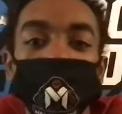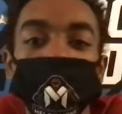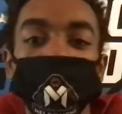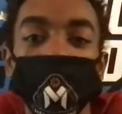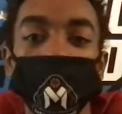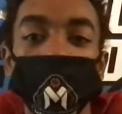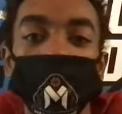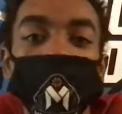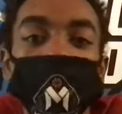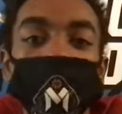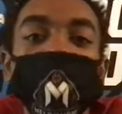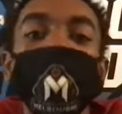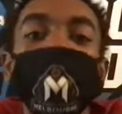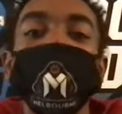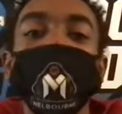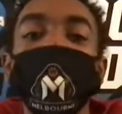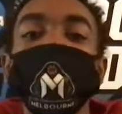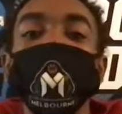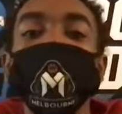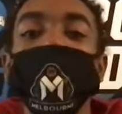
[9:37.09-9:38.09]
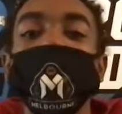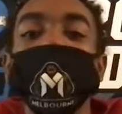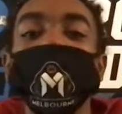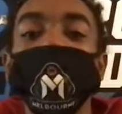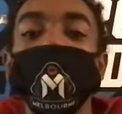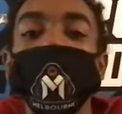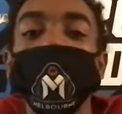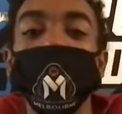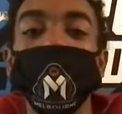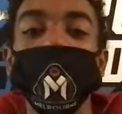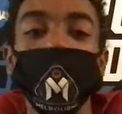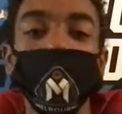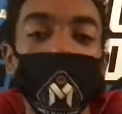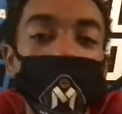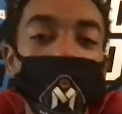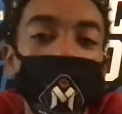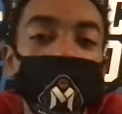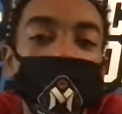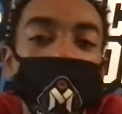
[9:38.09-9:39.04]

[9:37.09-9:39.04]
So it's definitely cool